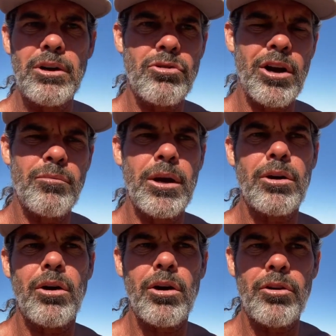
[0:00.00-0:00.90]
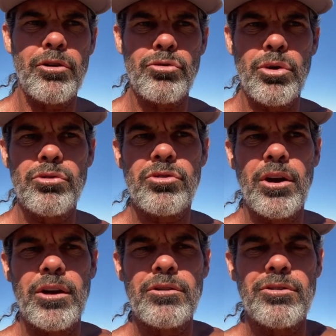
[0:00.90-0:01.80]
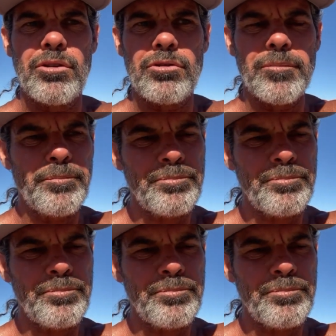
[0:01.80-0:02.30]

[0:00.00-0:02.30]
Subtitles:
I drive my car, there's road signs, there's,